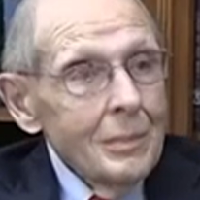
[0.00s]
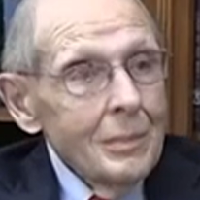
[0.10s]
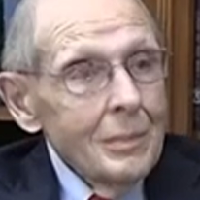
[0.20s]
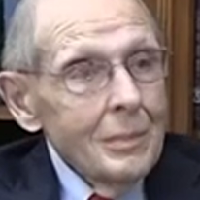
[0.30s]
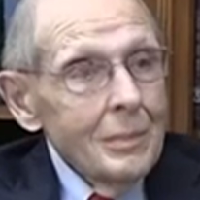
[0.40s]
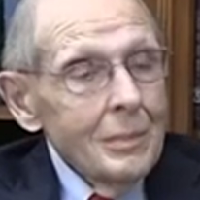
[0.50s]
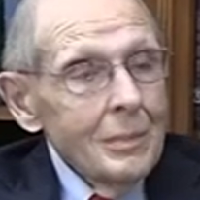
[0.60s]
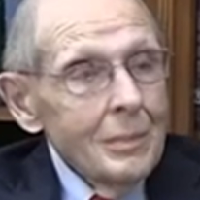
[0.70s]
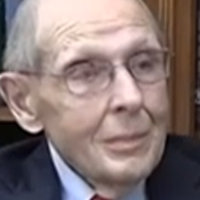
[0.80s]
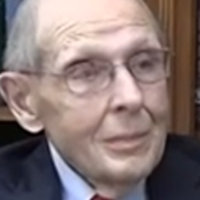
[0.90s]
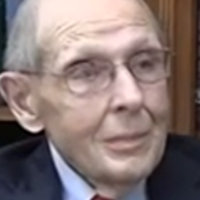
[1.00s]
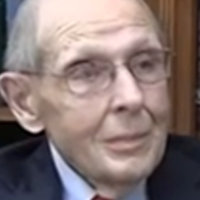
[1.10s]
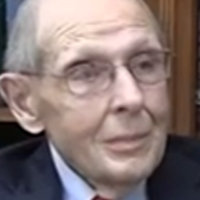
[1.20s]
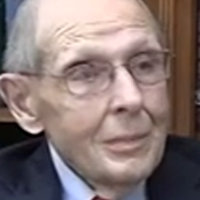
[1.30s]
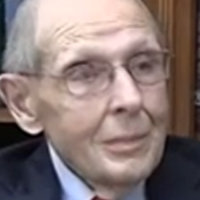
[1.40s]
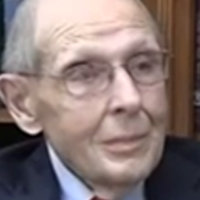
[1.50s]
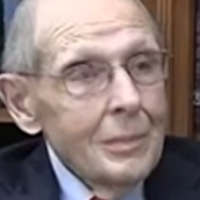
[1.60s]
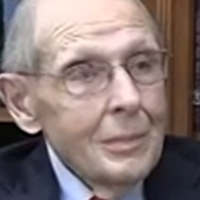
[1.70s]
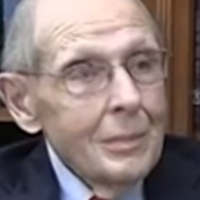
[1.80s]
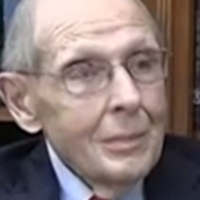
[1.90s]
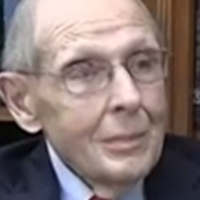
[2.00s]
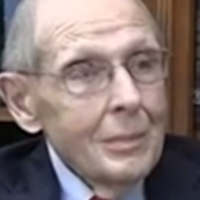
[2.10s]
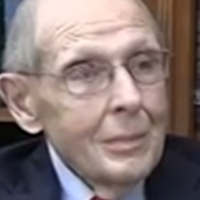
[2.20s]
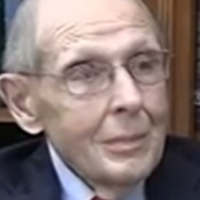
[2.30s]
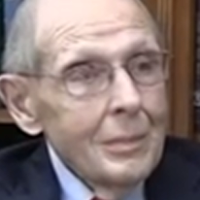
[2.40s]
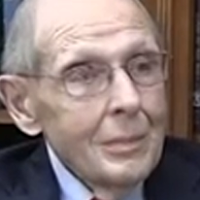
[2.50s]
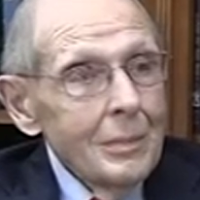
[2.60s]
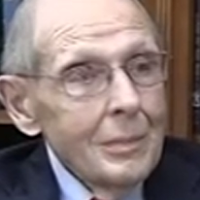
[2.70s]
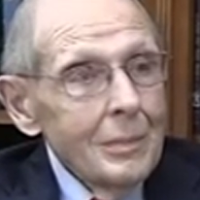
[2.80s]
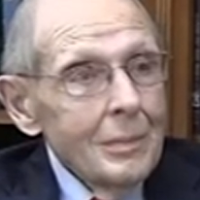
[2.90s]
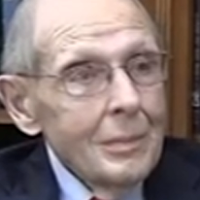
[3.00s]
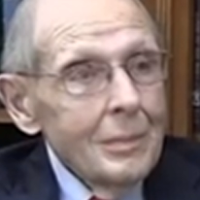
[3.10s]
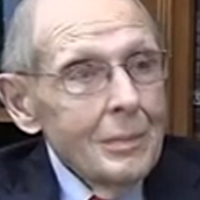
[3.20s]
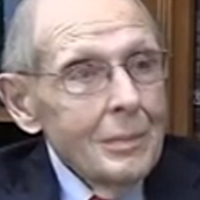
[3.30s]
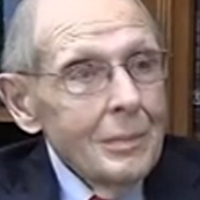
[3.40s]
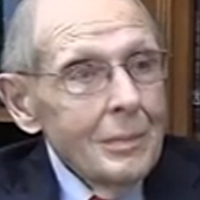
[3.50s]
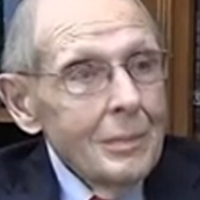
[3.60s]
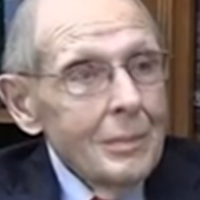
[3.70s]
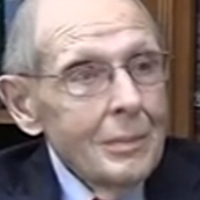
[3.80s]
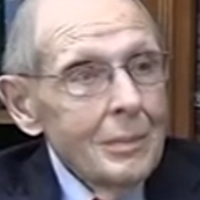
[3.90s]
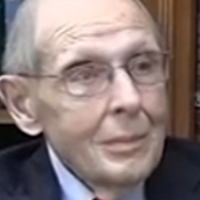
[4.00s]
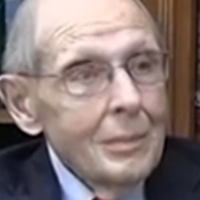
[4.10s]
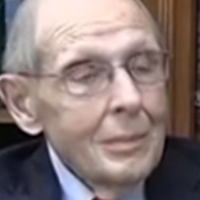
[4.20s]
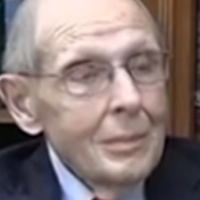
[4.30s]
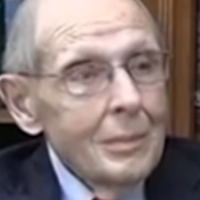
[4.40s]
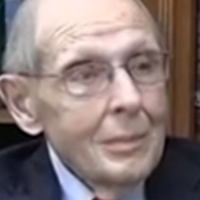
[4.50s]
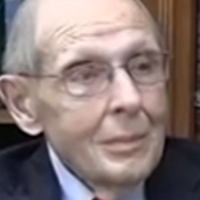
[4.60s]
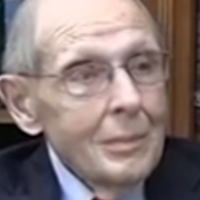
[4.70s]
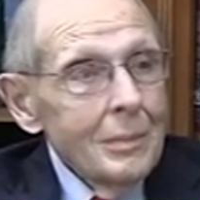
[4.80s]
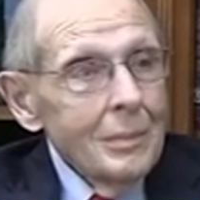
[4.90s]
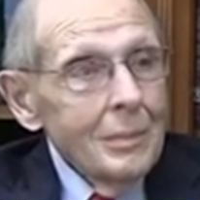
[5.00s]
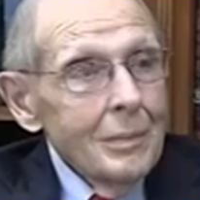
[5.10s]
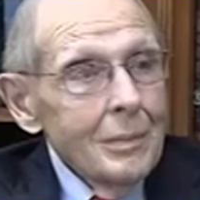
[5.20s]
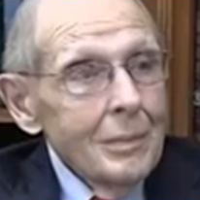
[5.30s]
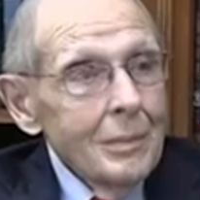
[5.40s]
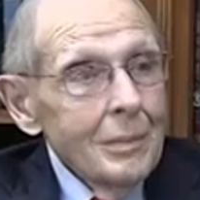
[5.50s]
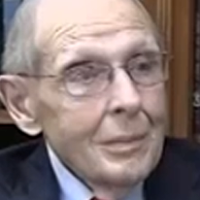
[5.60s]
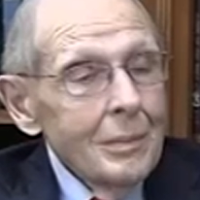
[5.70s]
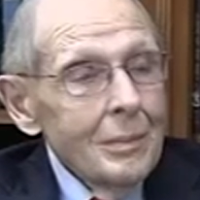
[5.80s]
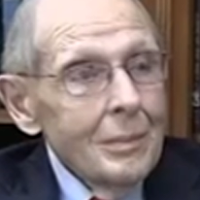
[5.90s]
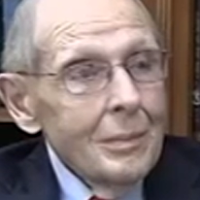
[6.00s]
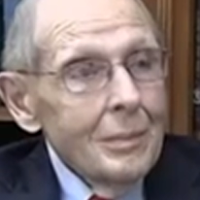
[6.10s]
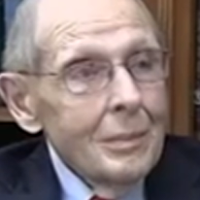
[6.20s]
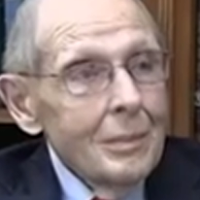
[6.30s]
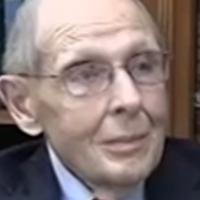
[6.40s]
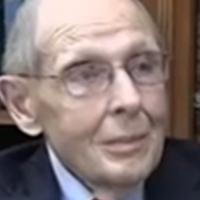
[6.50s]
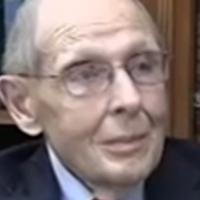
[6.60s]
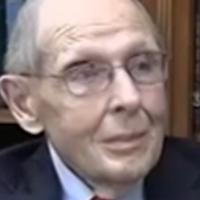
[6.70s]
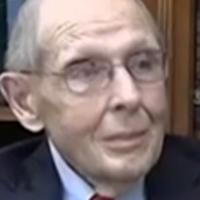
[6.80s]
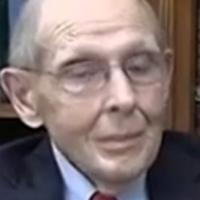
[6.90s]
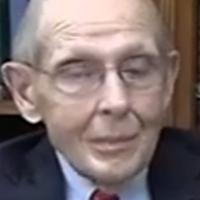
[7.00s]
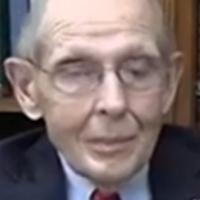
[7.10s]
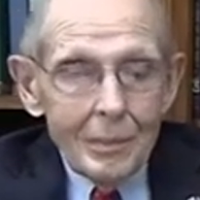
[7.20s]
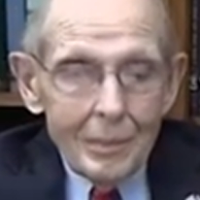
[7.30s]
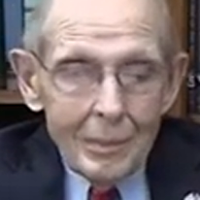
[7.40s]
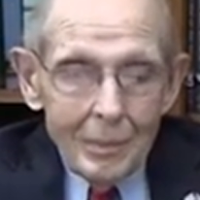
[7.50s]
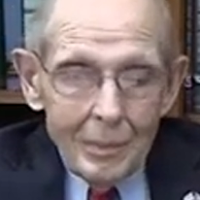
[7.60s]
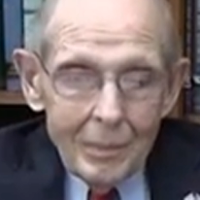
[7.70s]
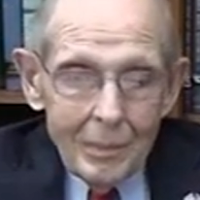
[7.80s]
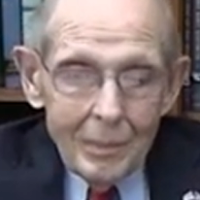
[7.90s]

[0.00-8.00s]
No words are spoken by the person on screen.